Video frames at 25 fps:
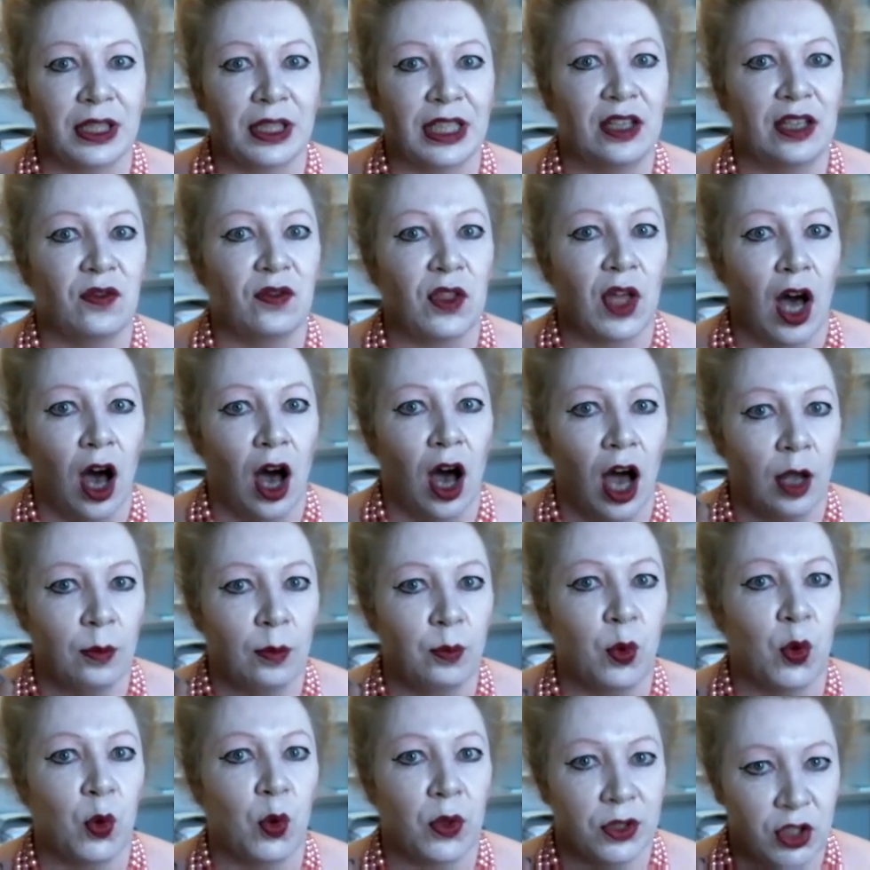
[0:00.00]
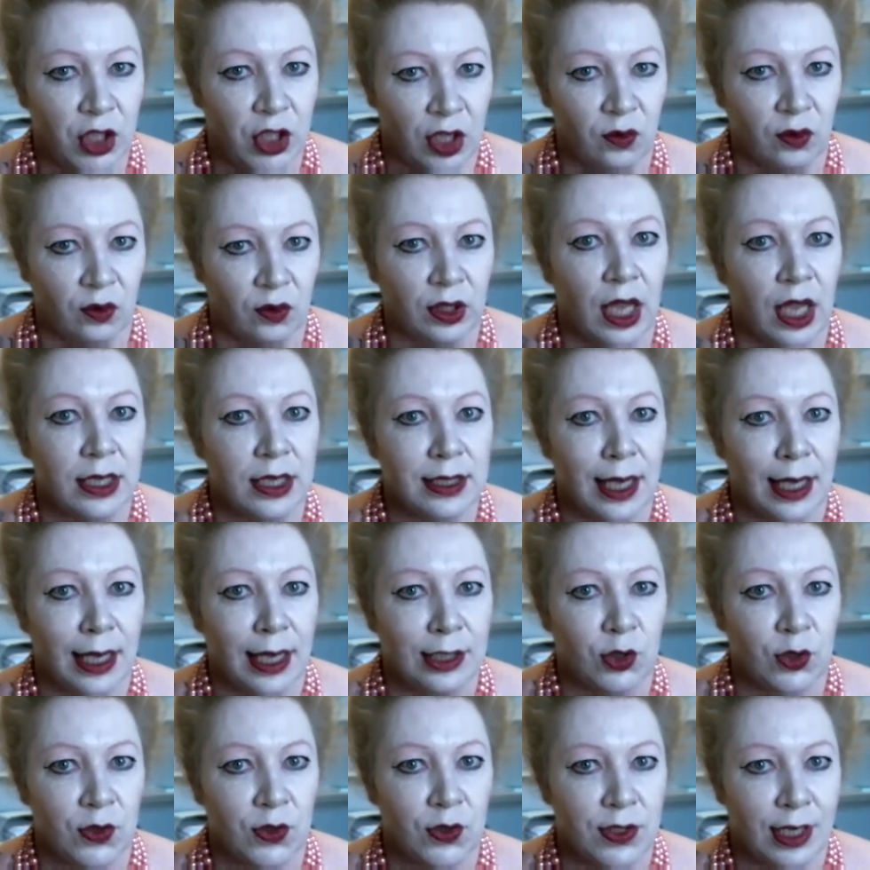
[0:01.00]
believe the hype or the
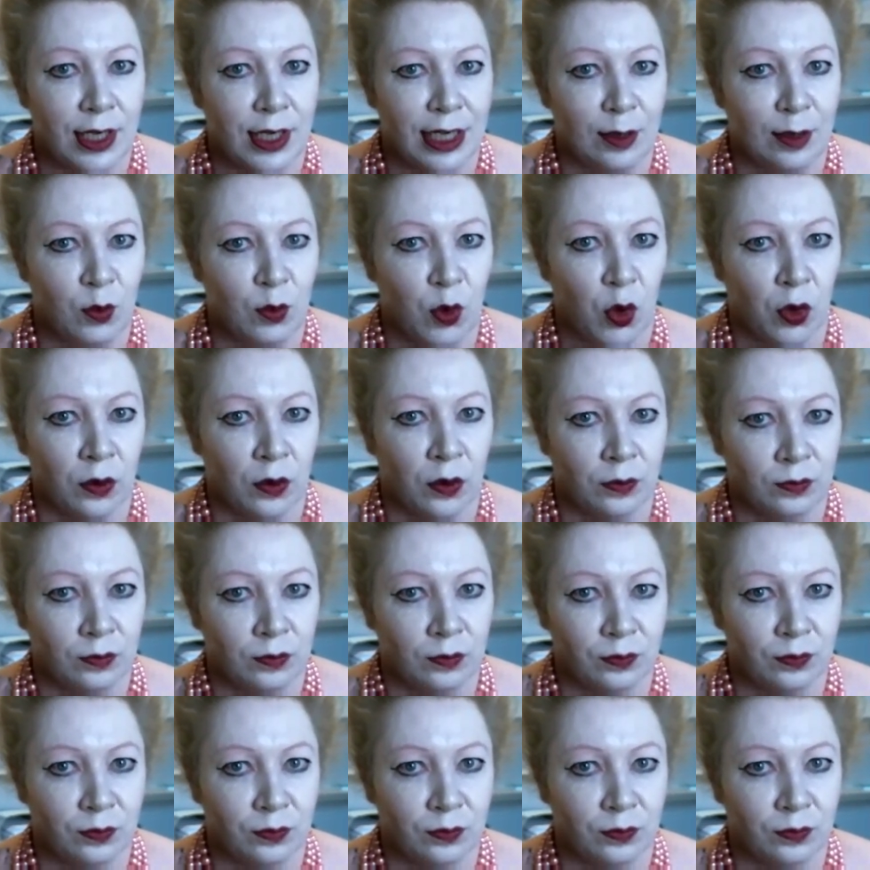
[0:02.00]
generalizations anymore.